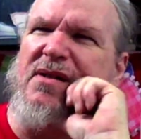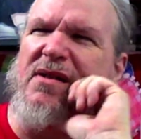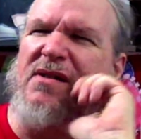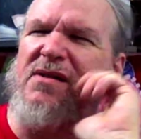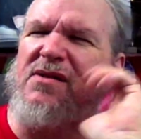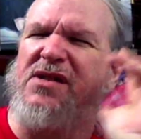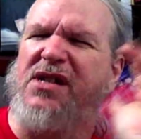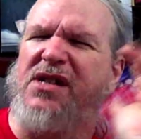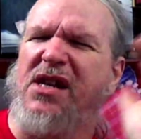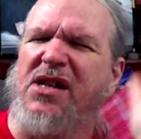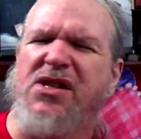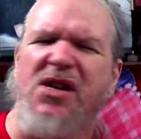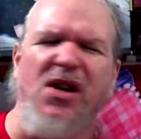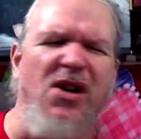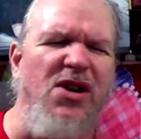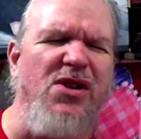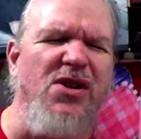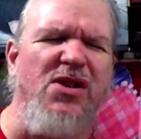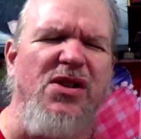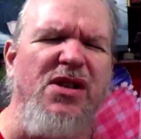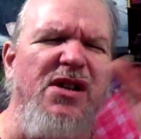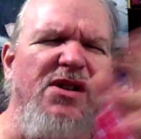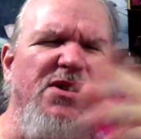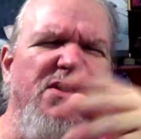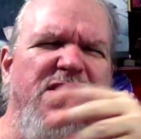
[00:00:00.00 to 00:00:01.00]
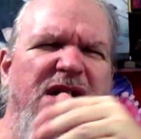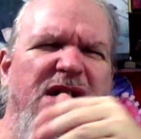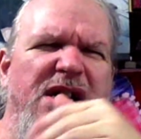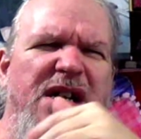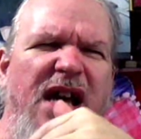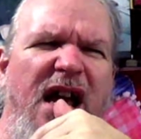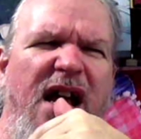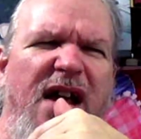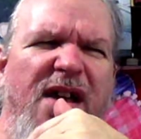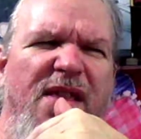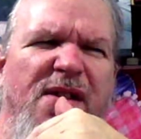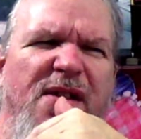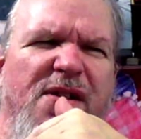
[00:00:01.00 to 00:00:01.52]
just earlier
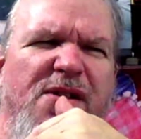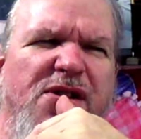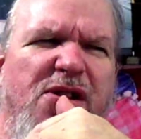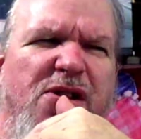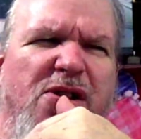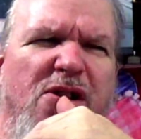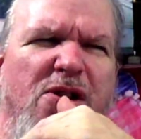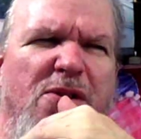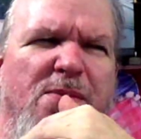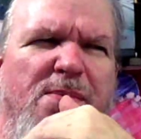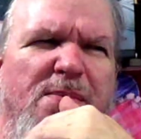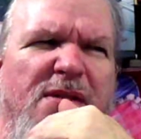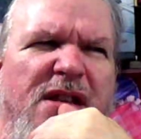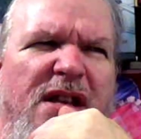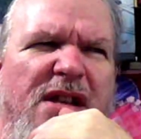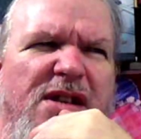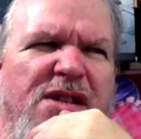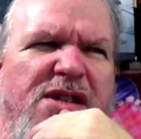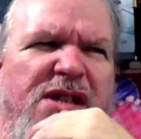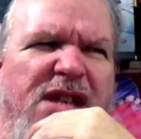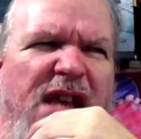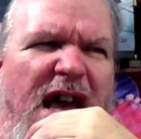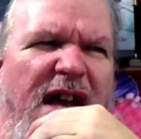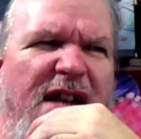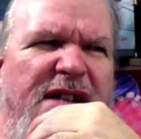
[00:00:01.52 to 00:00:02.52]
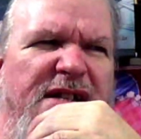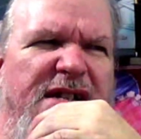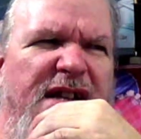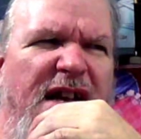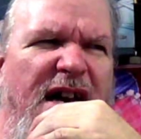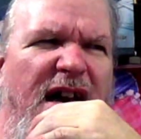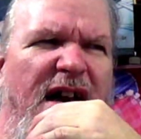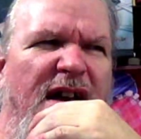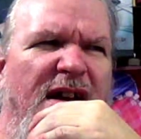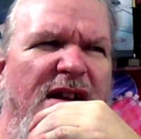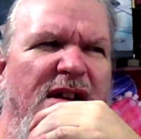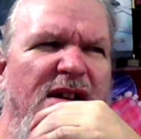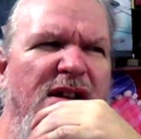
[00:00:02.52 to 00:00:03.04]
today, there's a group that said,
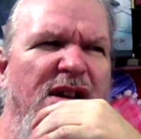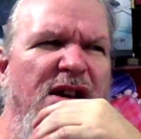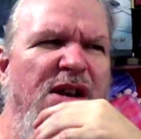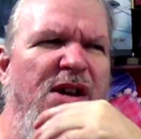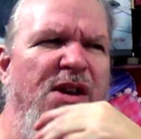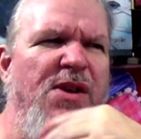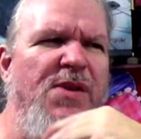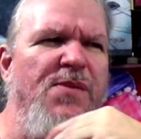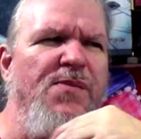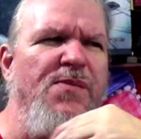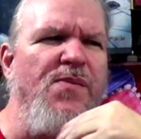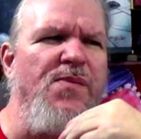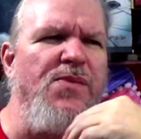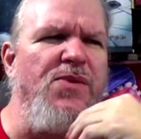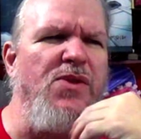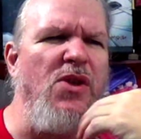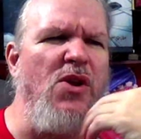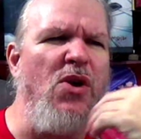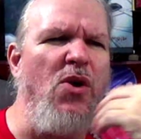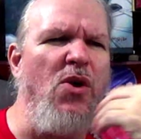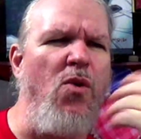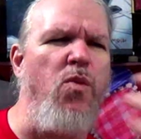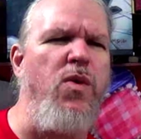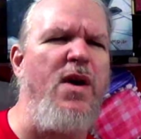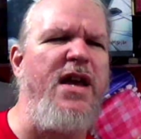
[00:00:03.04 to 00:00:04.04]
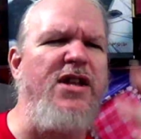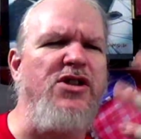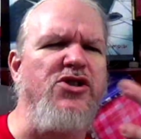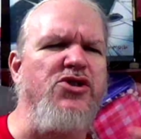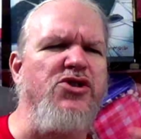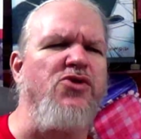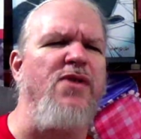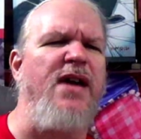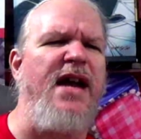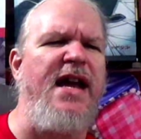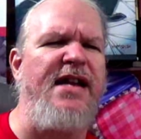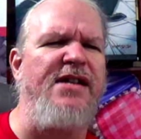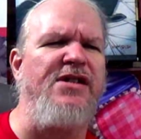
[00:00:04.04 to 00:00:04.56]
we
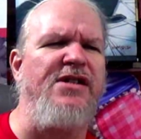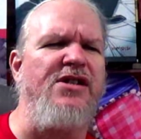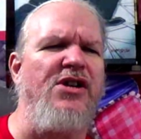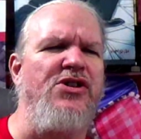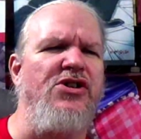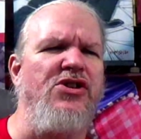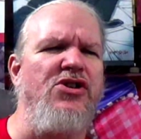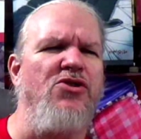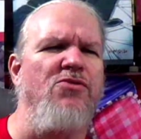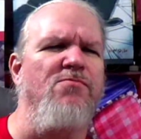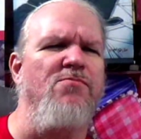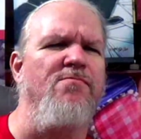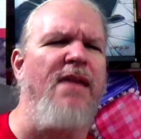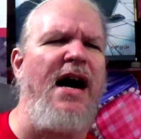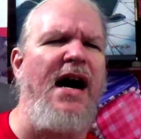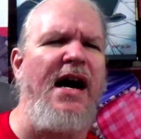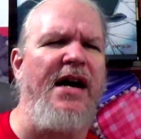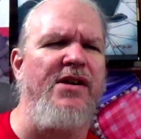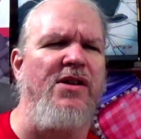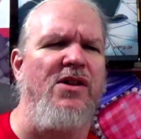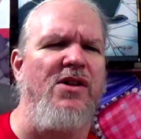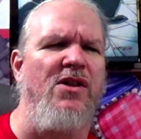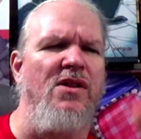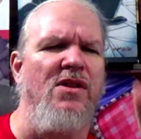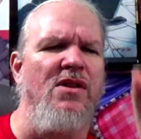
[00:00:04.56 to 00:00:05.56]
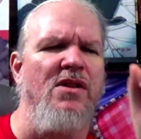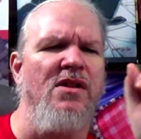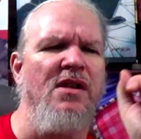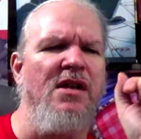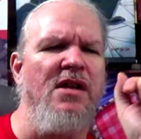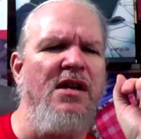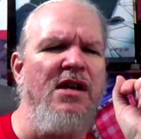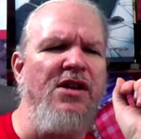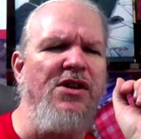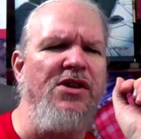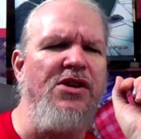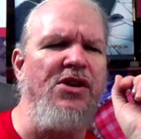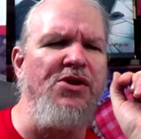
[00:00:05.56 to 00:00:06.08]
trained a new model
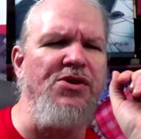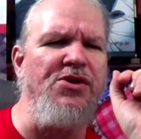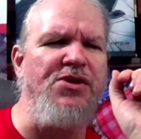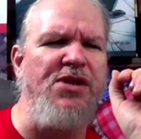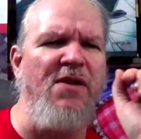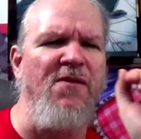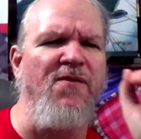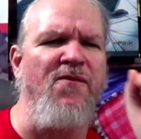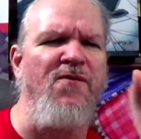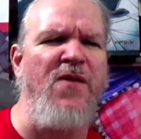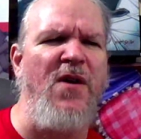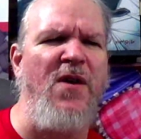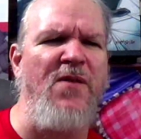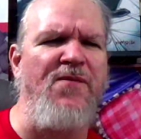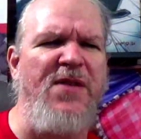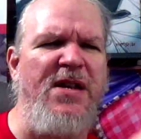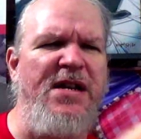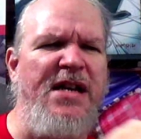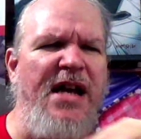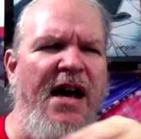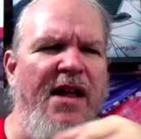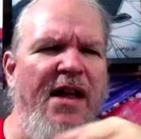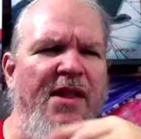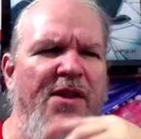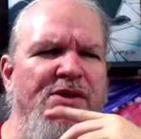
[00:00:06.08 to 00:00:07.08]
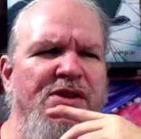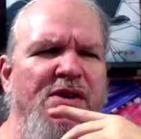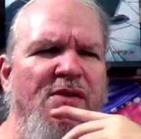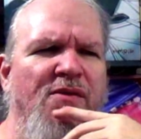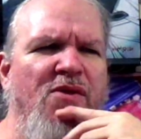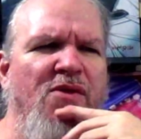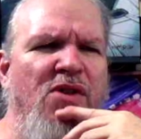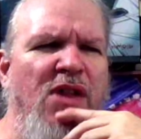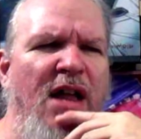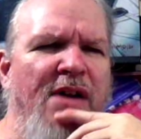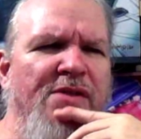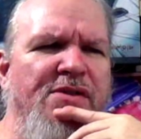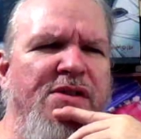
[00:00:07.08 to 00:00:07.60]
using $50 of
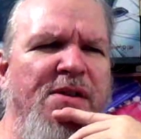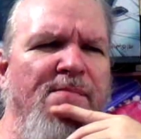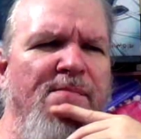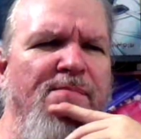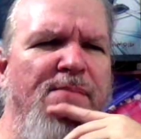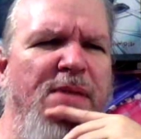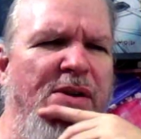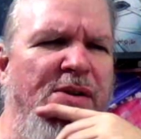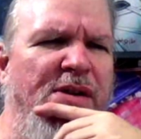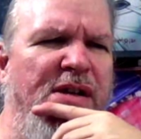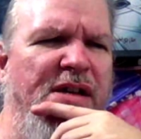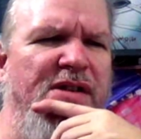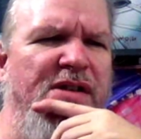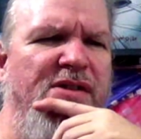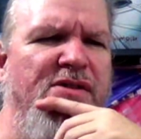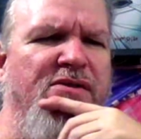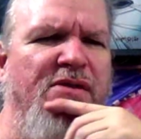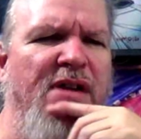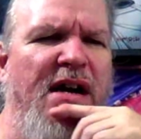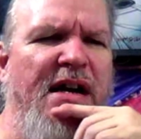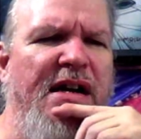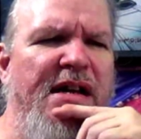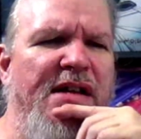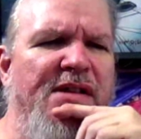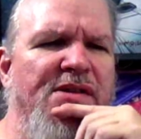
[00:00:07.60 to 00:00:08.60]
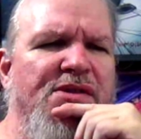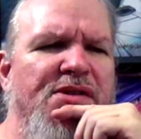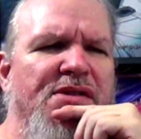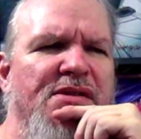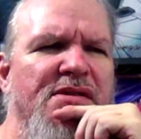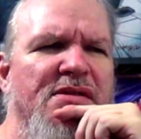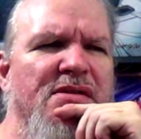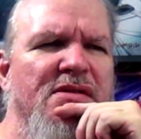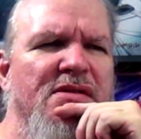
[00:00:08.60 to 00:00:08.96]
cloud computing credits.